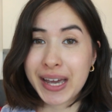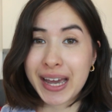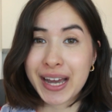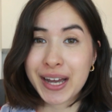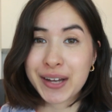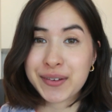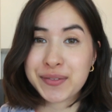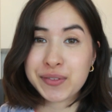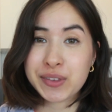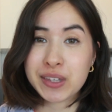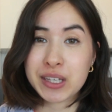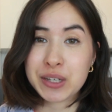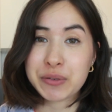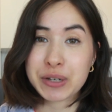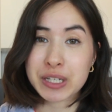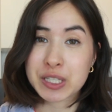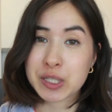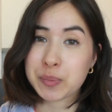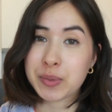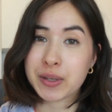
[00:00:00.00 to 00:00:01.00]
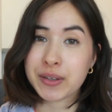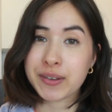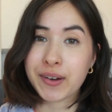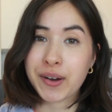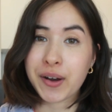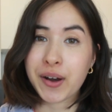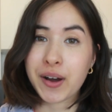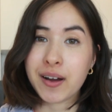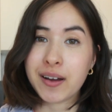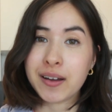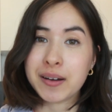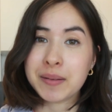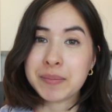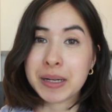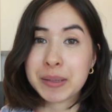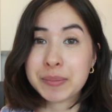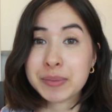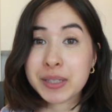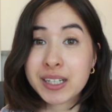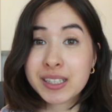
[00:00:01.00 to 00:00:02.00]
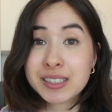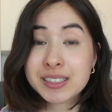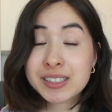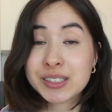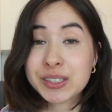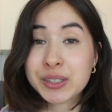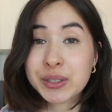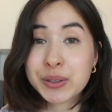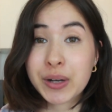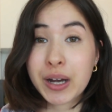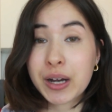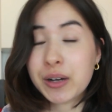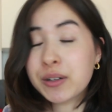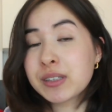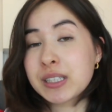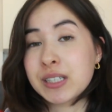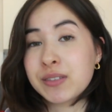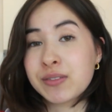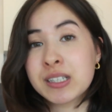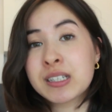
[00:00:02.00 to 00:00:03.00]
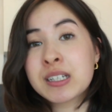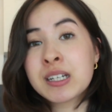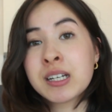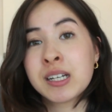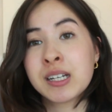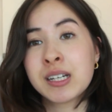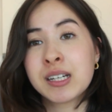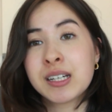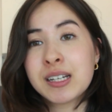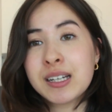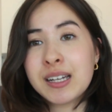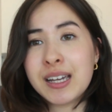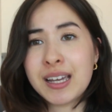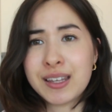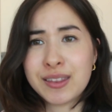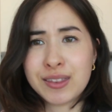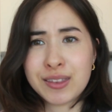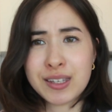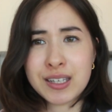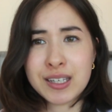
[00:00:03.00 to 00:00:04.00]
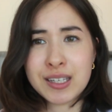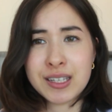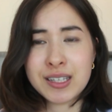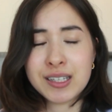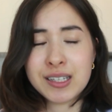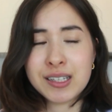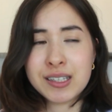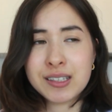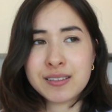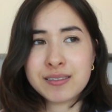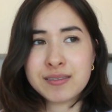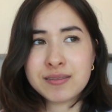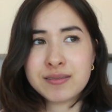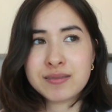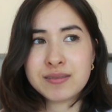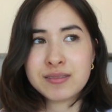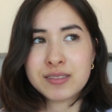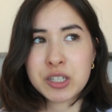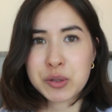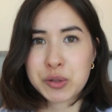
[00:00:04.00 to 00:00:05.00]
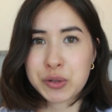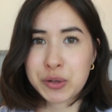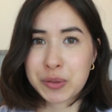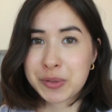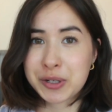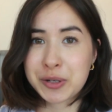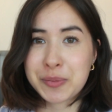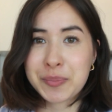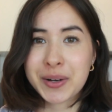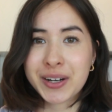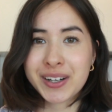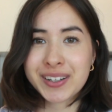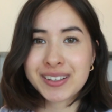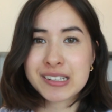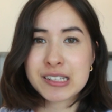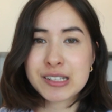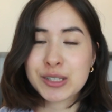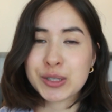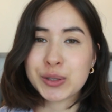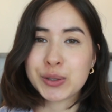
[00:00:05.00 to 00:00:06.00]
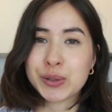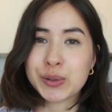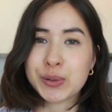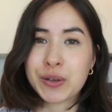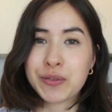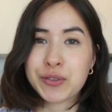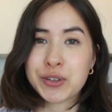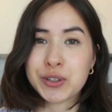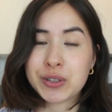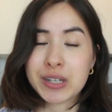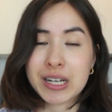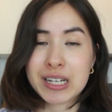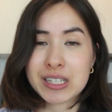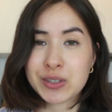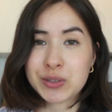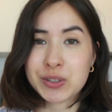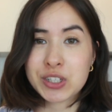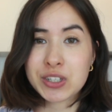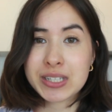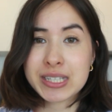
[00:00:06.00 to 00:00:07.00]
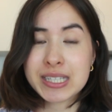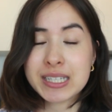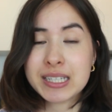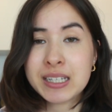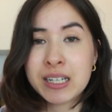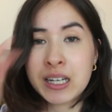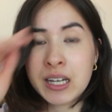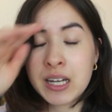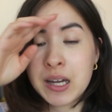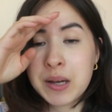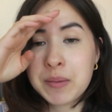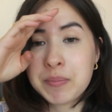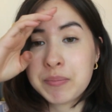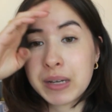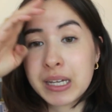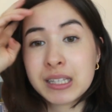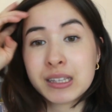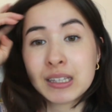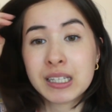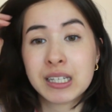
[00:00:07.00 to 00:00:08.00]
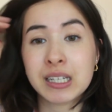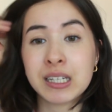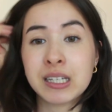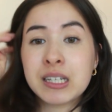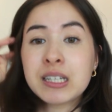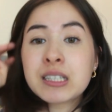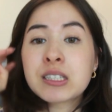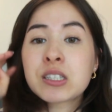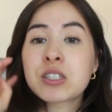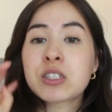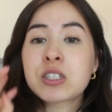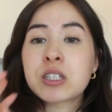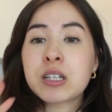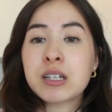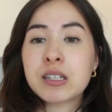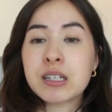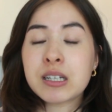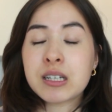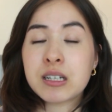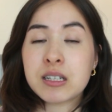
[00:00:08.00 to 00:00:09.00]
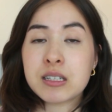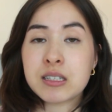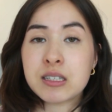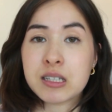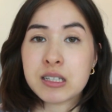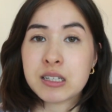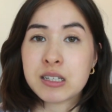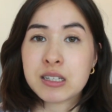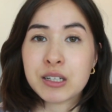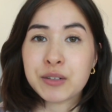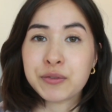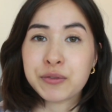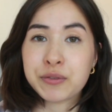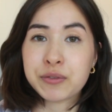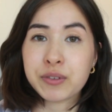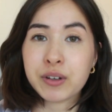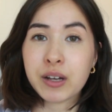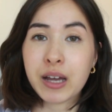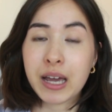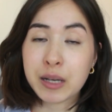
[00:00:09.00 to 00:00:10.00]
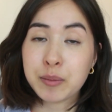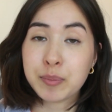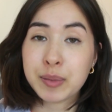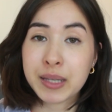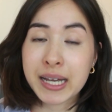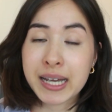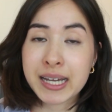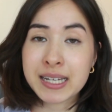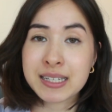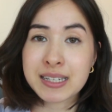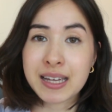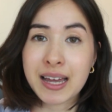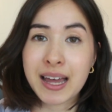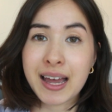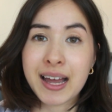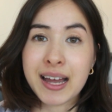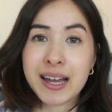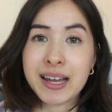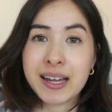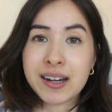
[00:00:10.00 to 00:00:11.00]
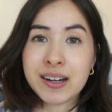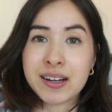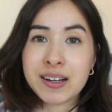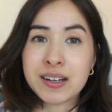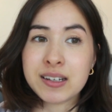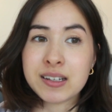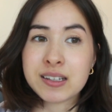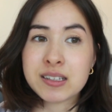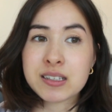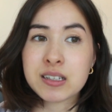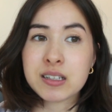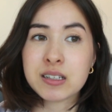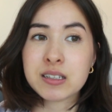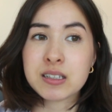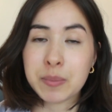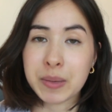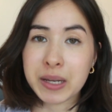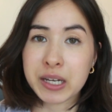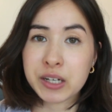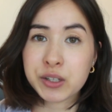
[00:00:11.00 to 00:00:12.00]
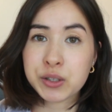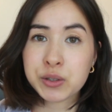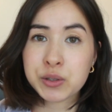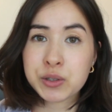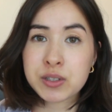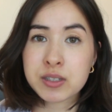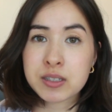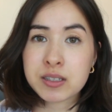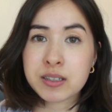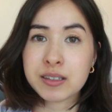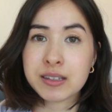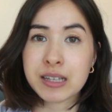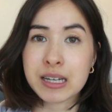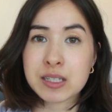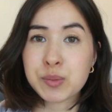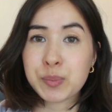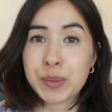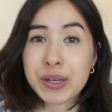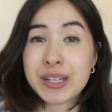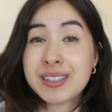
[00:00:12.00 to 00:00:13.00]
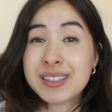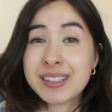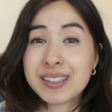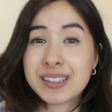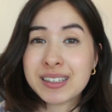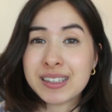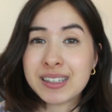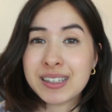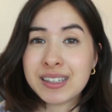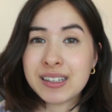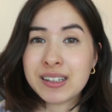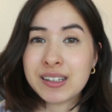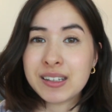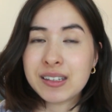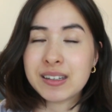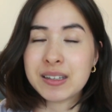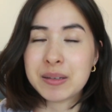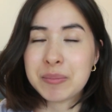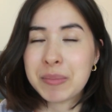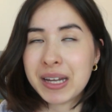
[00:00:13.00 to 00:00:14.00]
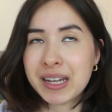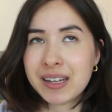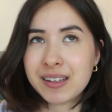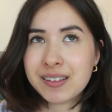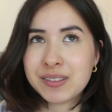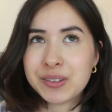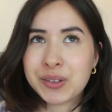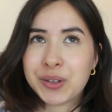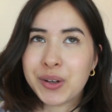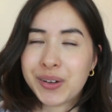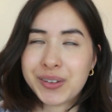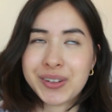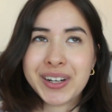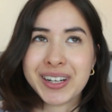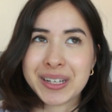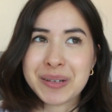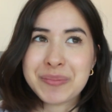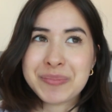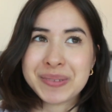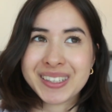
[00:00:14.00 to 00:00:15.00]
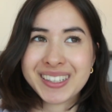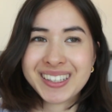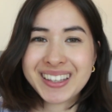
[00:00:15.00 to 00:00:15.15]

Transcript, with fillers: have the recipe on my blog, so I'll leave it in the description box so if you guys are interested. Mainly it's just it consists of eggplant and tomatoes. That's basically the main, not, not it, but